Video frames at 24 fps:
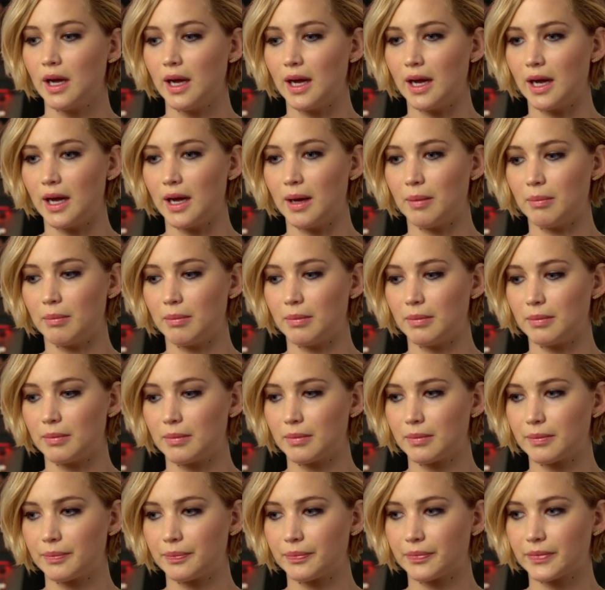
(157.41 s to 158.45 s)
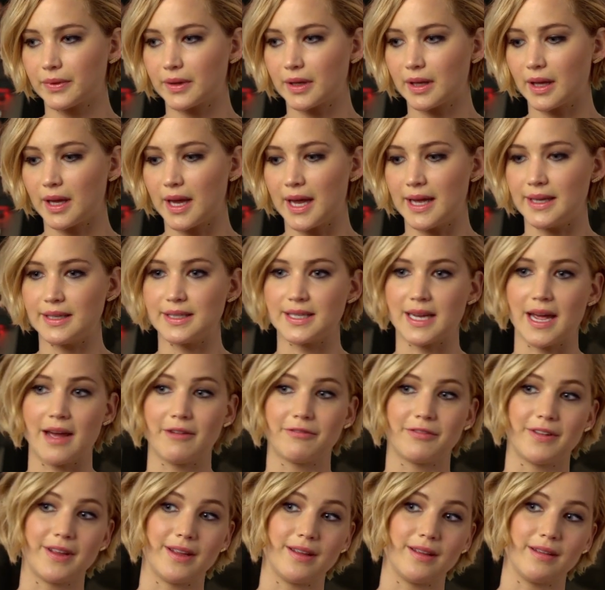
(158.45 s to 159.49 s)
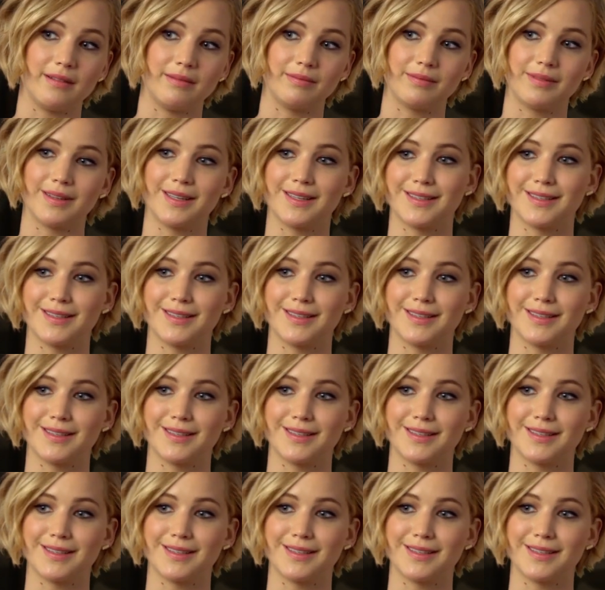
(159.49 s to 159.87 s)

And Effie